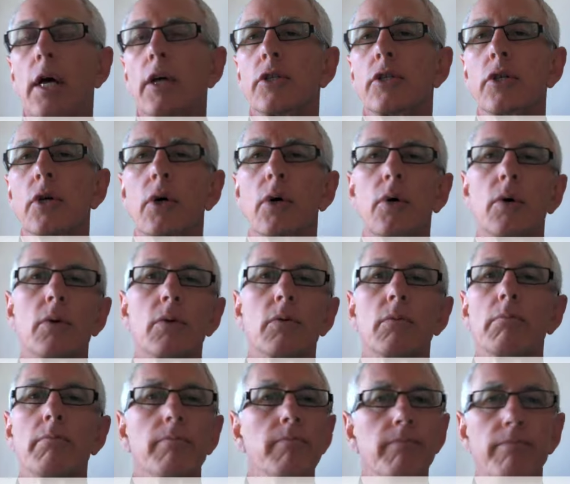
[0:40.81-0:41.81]
So
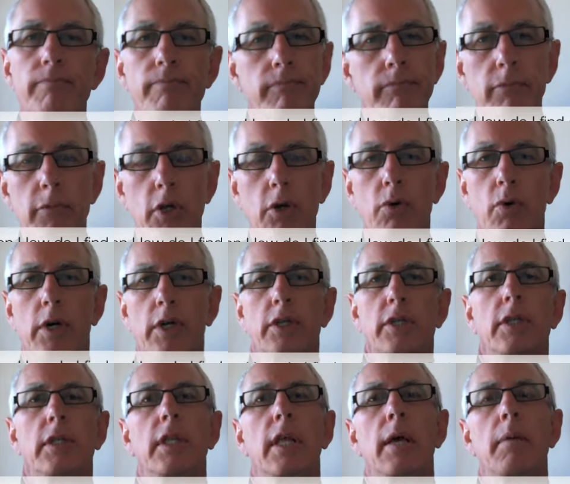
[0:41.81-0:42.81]
the
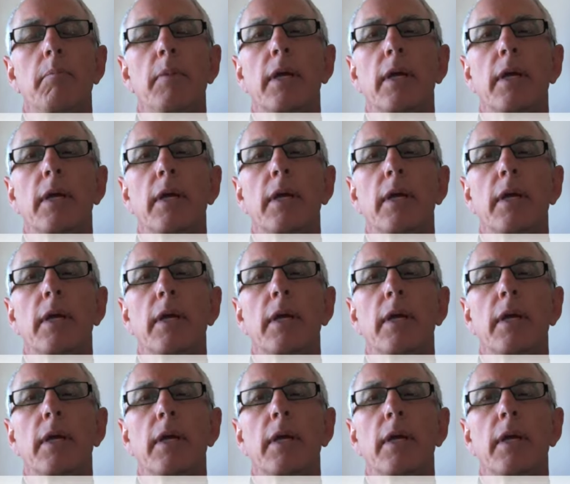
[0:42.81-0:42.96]
question then